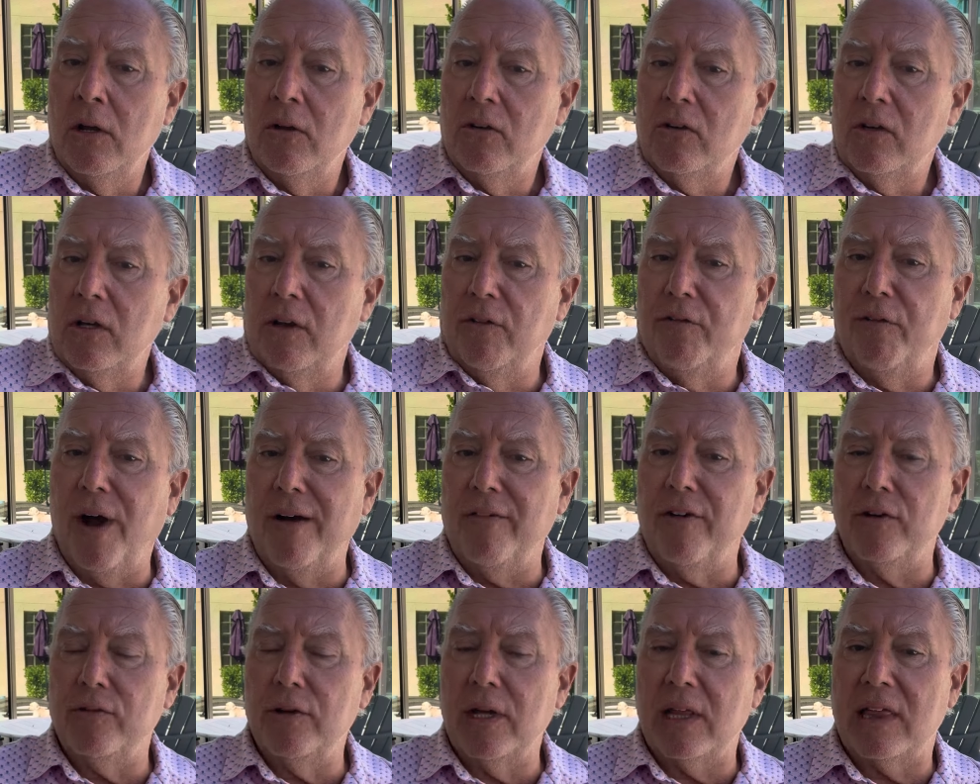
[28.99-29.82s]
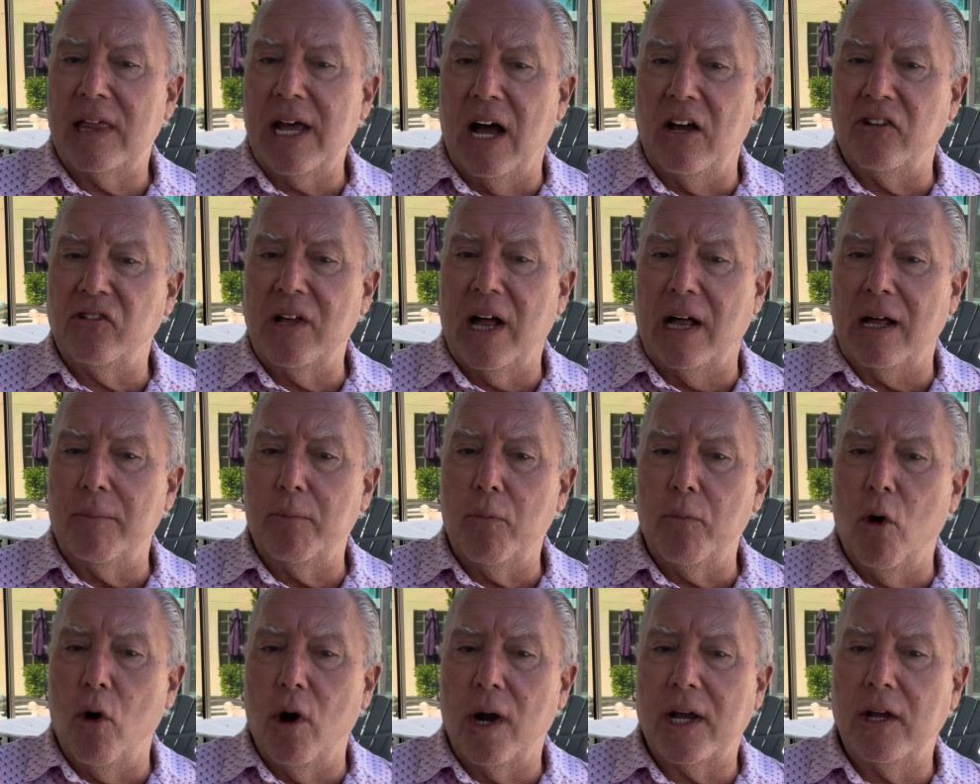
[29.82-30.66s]
The $500,000
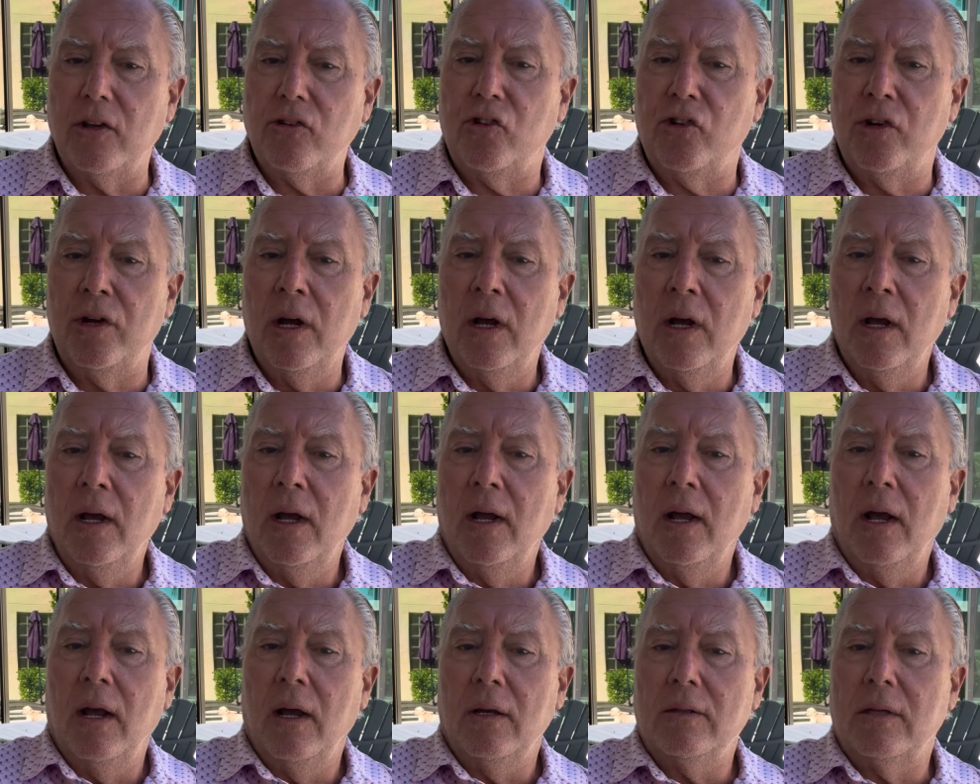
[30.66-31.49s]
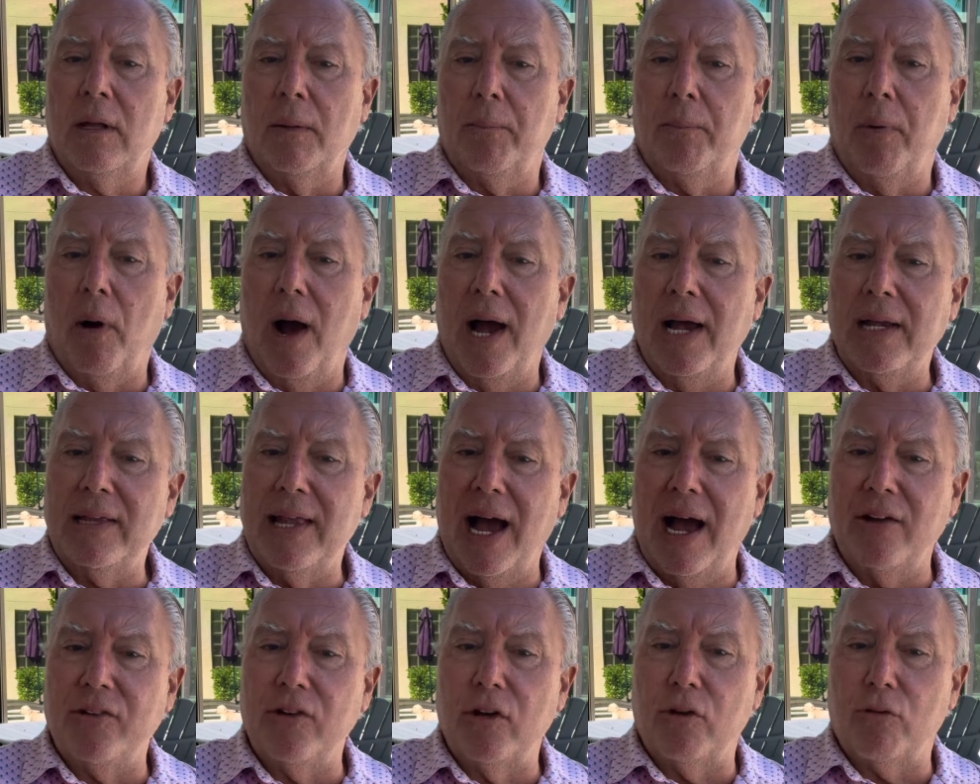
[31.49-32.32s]
mortgage, to buy
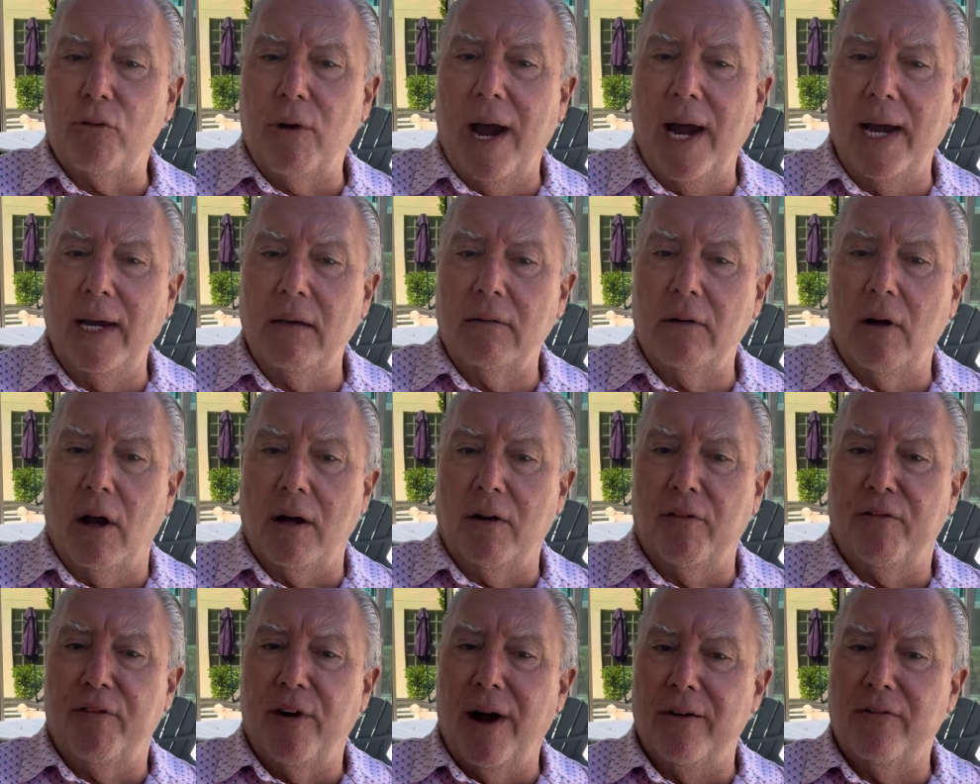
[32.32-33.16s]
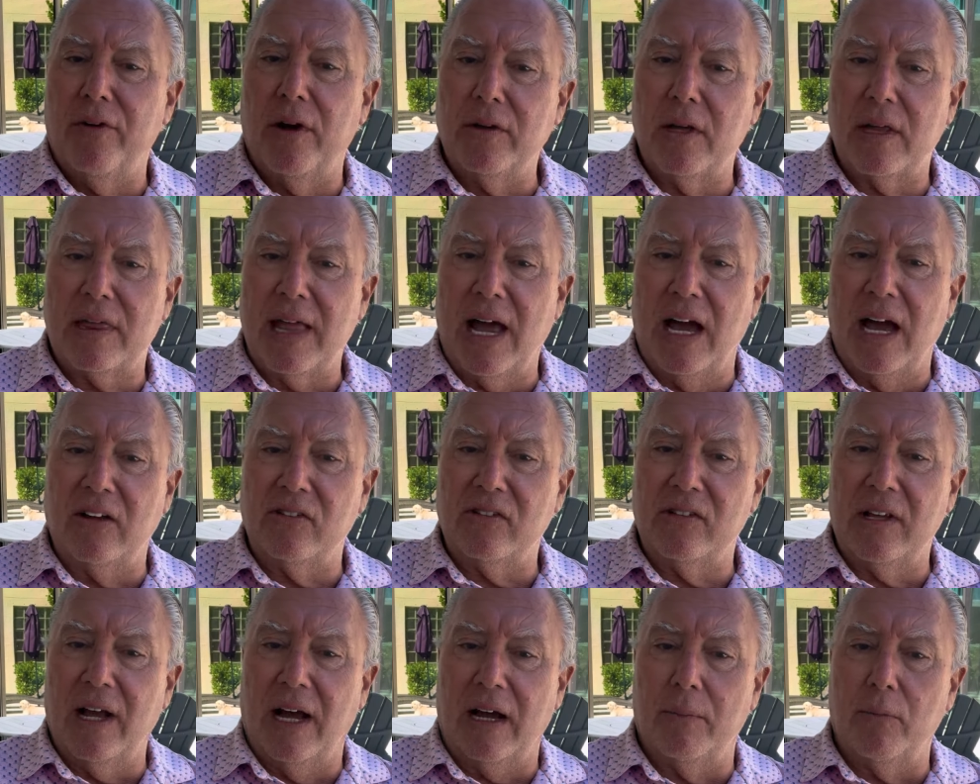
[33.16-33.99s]
down your rate on a
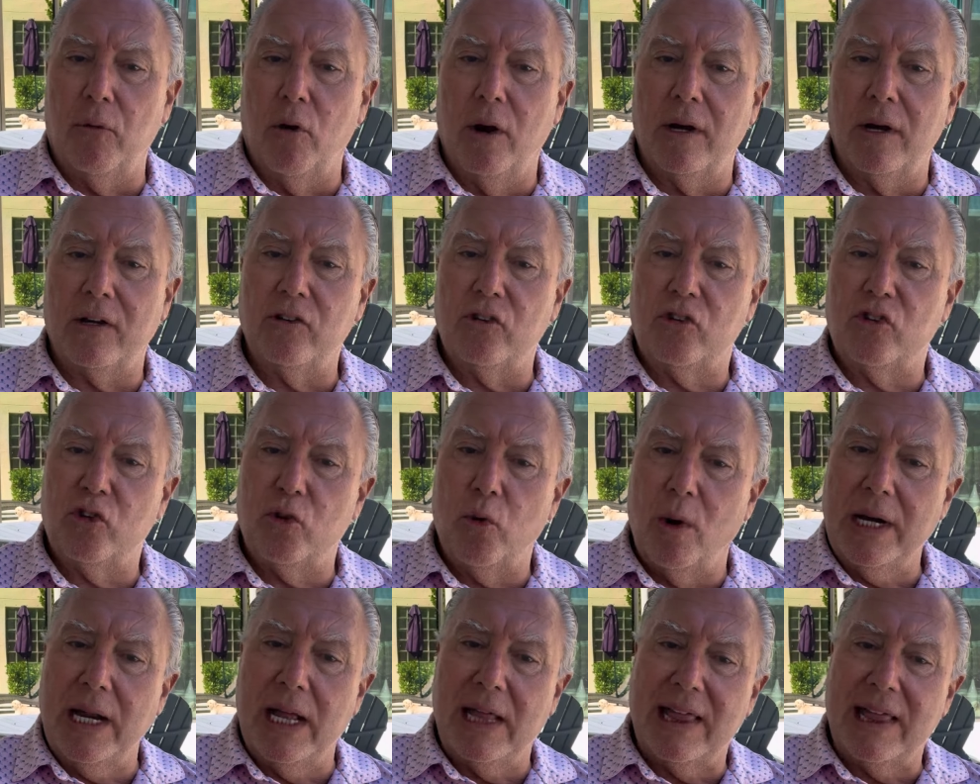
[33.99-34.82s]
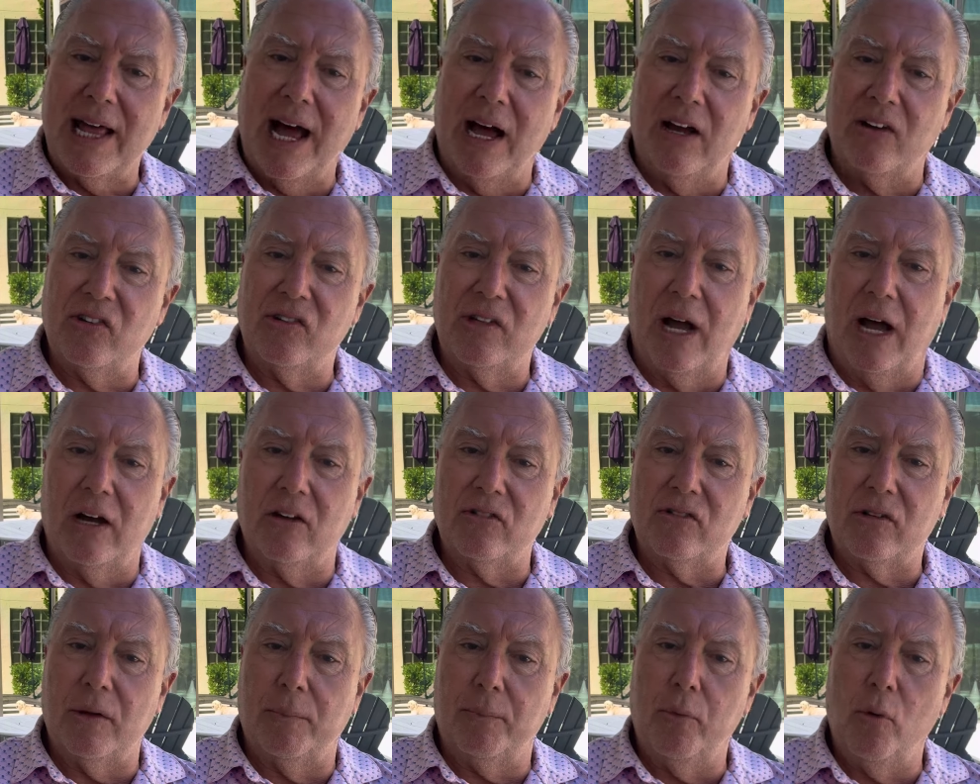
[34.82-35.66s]
$500,000 mortgage,
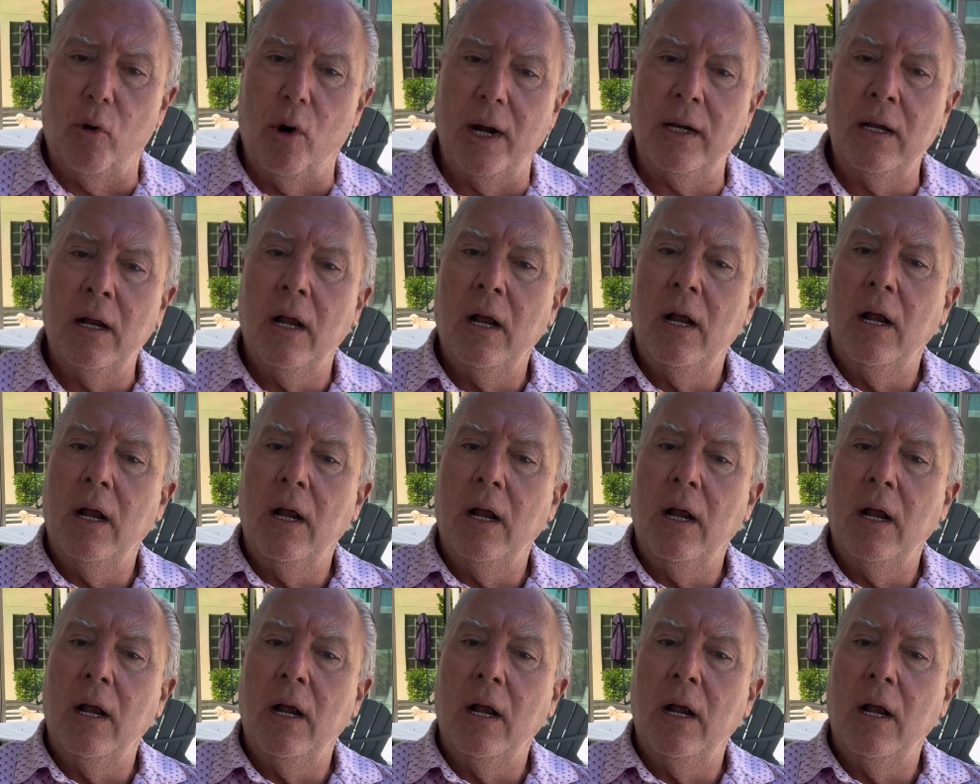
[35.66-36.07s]
$20,000 a point.